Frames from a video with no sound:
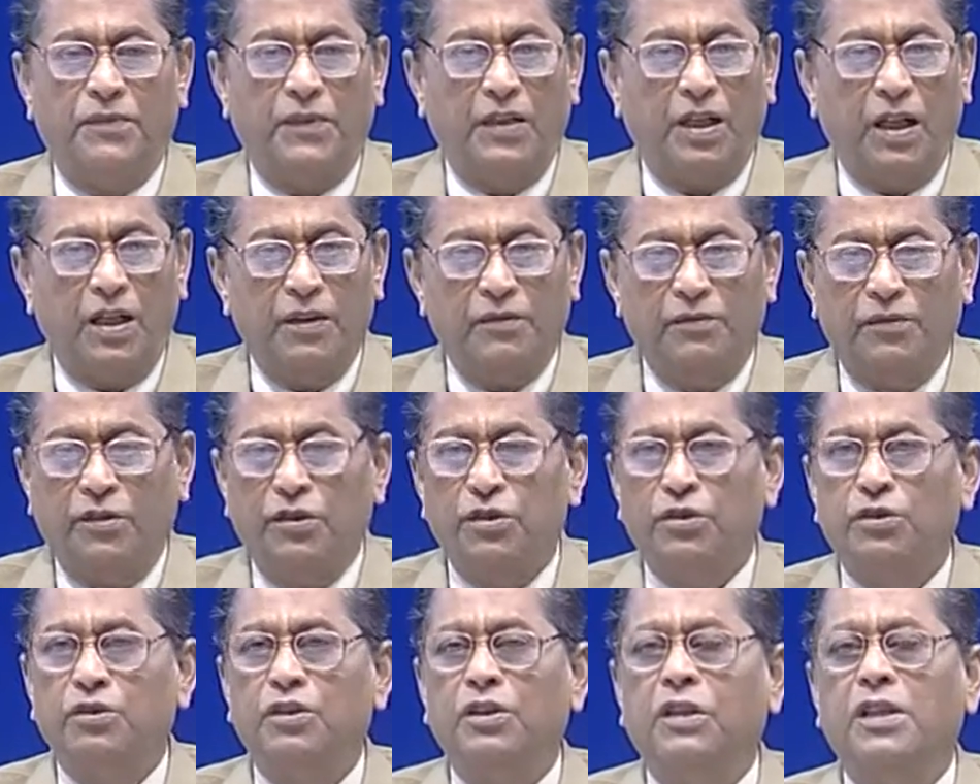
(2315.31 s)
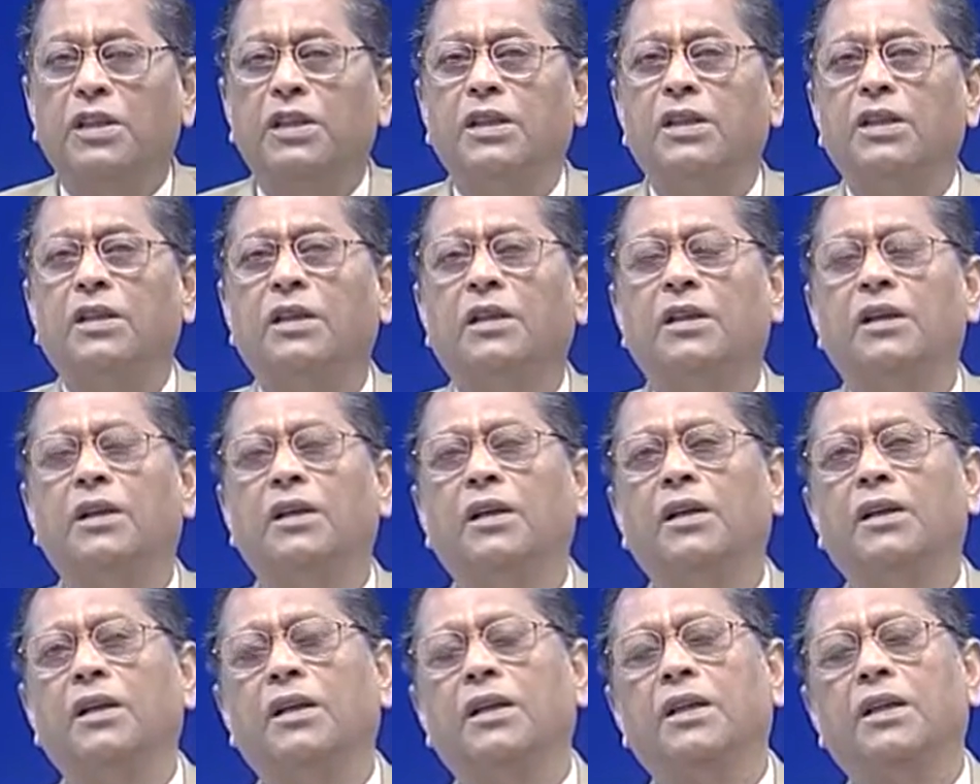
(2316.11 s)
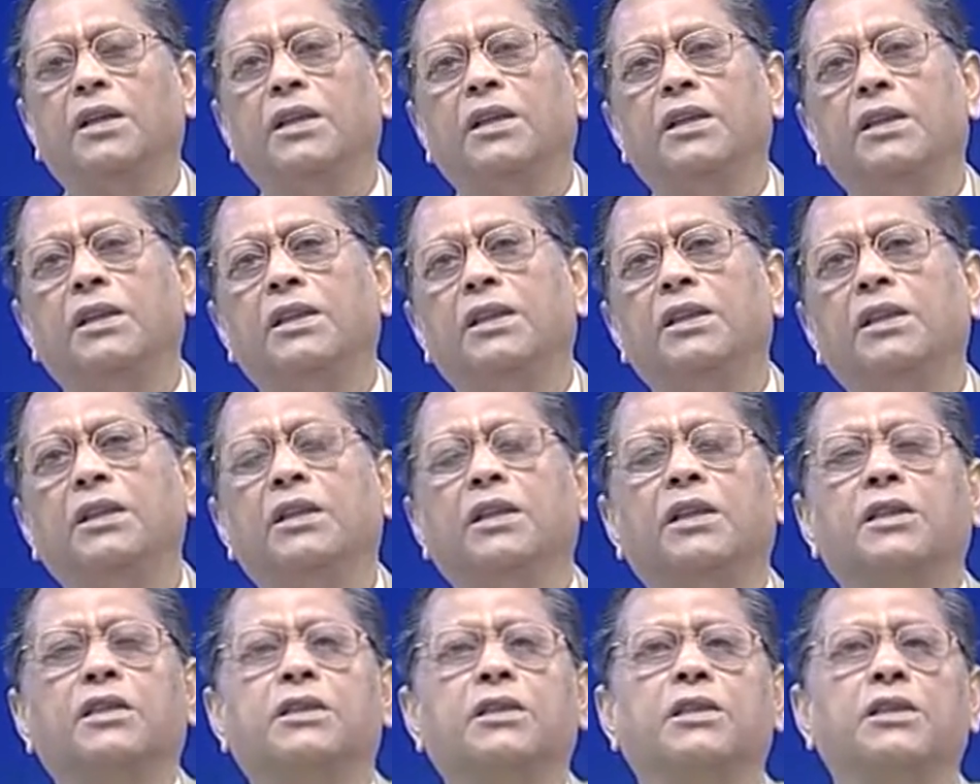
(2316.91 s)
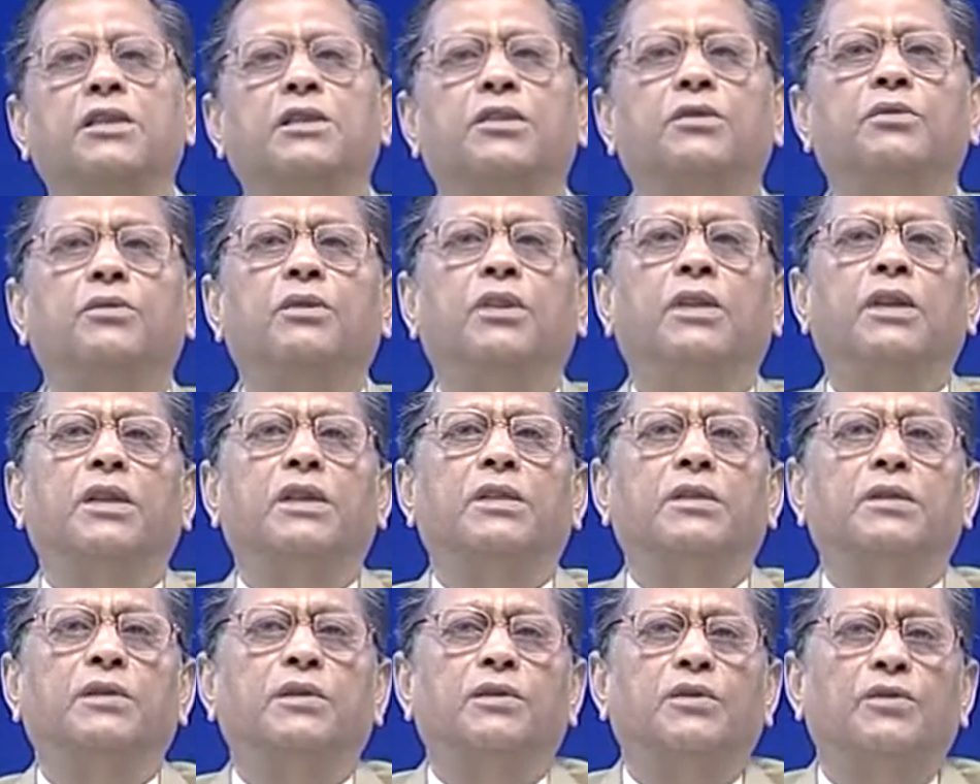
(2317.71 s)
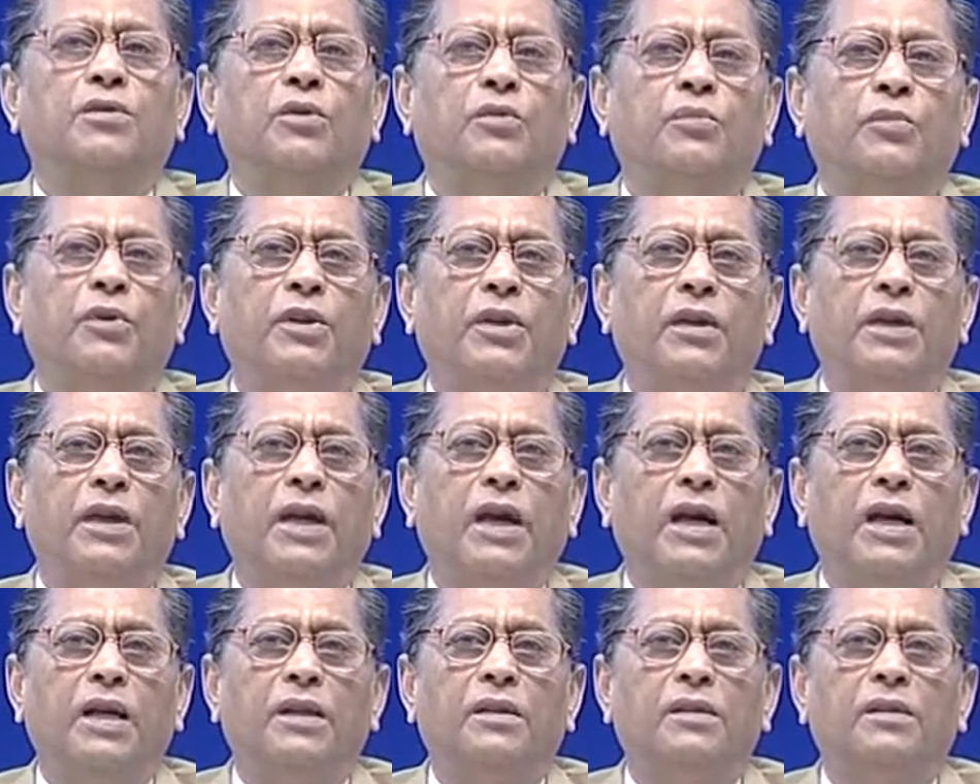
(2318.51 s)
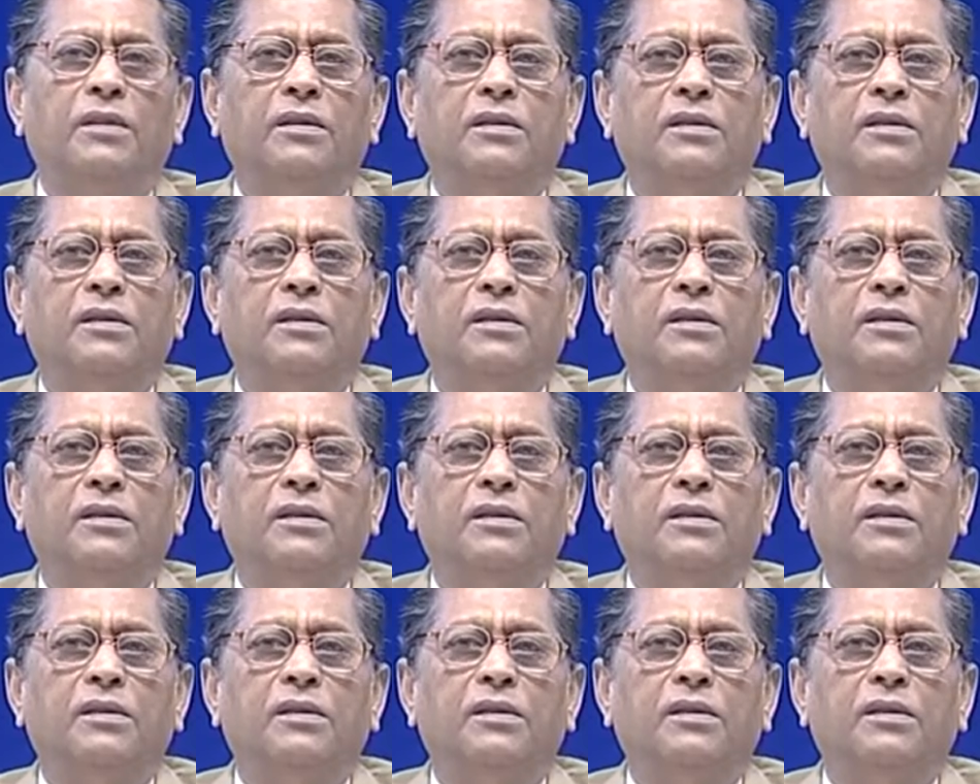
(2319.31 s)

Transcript: Unfortunately, in the industries today, nobody had,